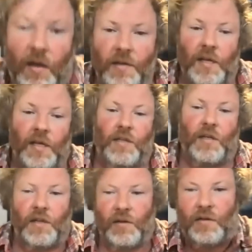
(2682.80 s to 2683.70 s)
that's
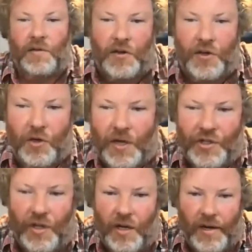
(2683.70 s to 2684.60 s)
another good
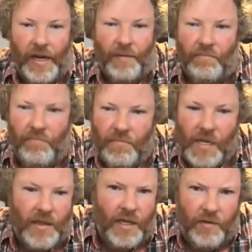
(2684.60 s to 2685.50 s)
question.
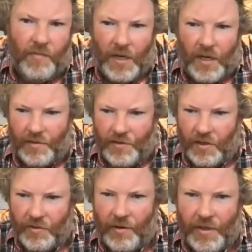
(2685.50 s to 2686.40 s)
Yeah, thank you, everybody. These are all
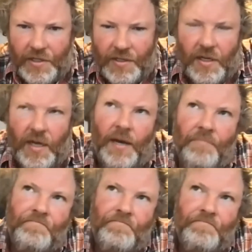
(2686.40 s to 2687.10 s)
great questions. This